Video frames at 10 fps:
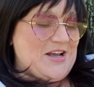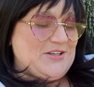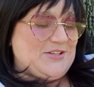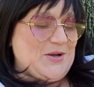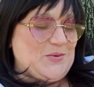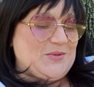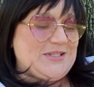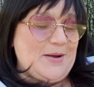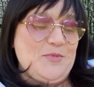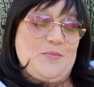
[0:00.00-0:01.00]
So
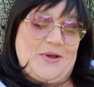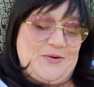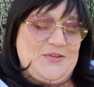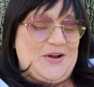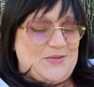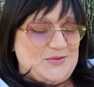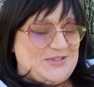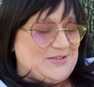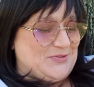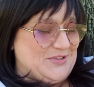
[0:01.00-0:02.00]
some are better than
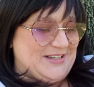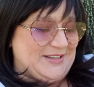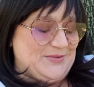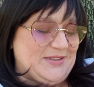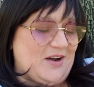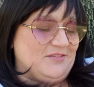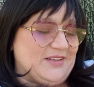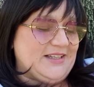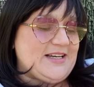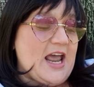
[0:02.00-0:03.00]
others for dealing with
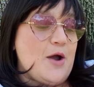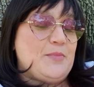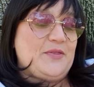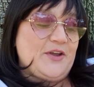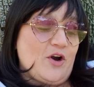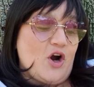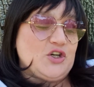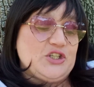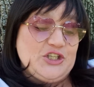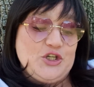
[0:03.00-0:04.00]
conflict, but there
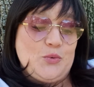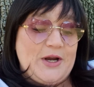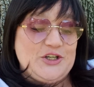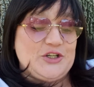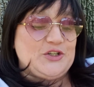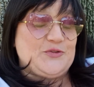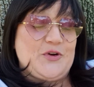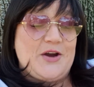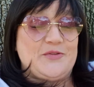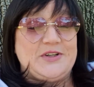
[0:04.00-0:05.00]
are situations
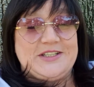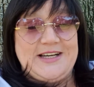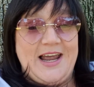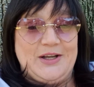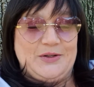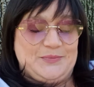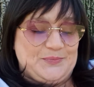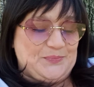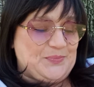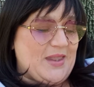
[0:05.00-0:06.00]
for every style.
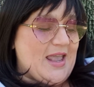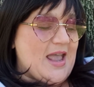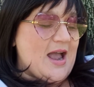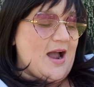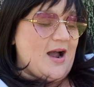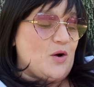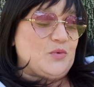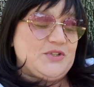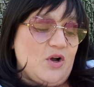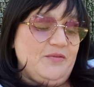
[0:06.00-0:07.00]

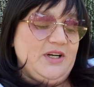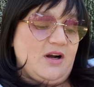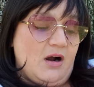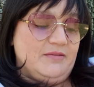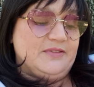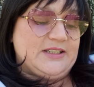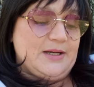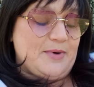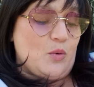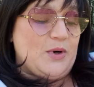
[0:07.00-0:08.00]
Resolving a conflict
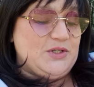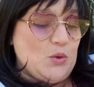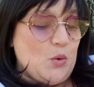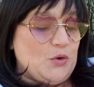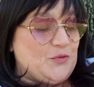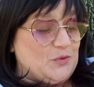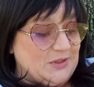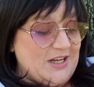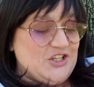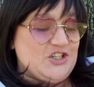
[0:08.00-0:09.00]
about what to order for
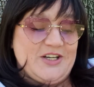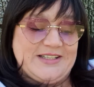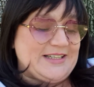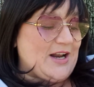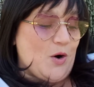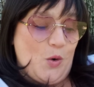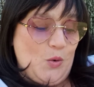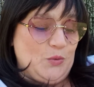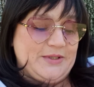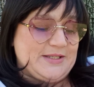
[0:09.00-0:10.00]
lunch doesn't
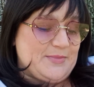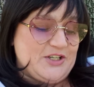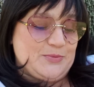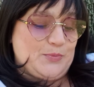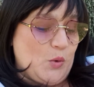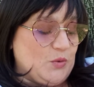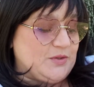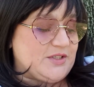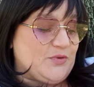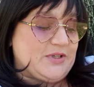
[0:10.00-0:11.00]
hold as much
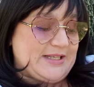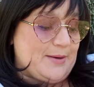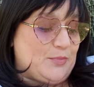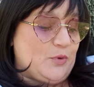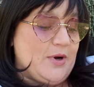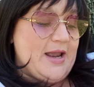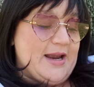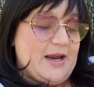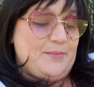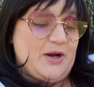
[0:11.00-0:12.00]
importance, for example,
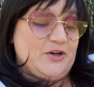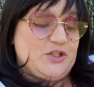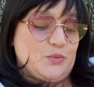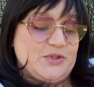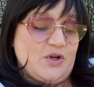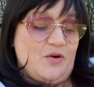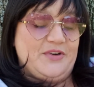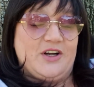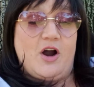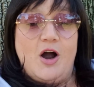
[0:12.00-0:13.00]
compared to
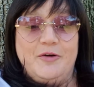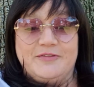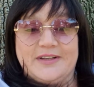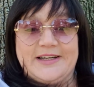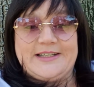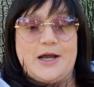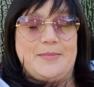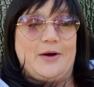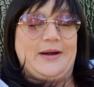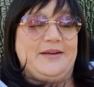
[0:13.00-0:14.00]
resolving a conflict
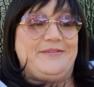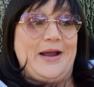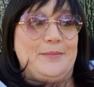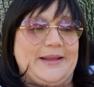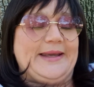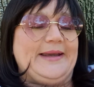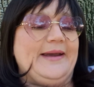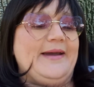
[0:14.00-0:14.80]
about a family,